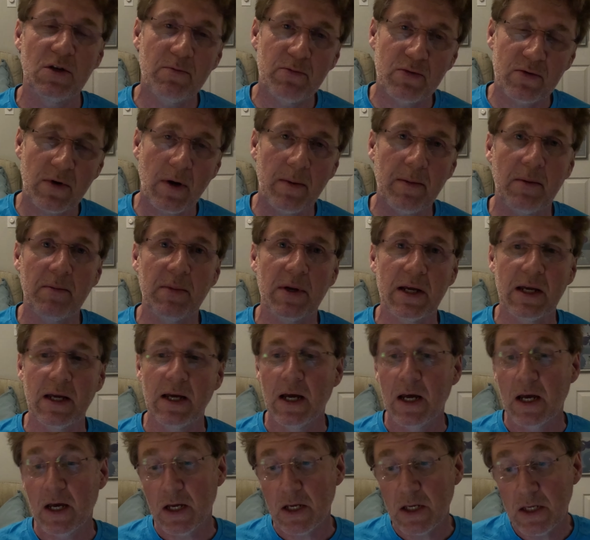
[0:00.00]
you
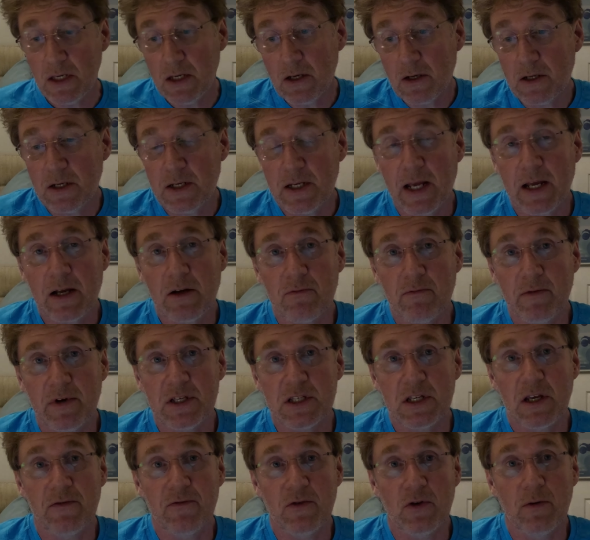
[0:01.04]
can take a
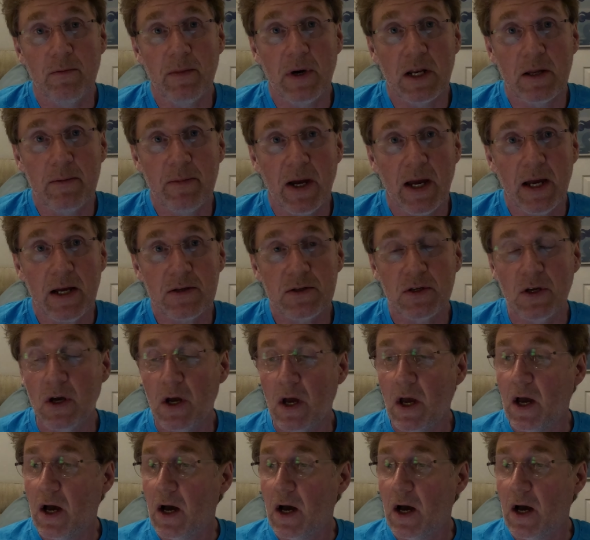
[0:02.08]
risk if you're on money bags.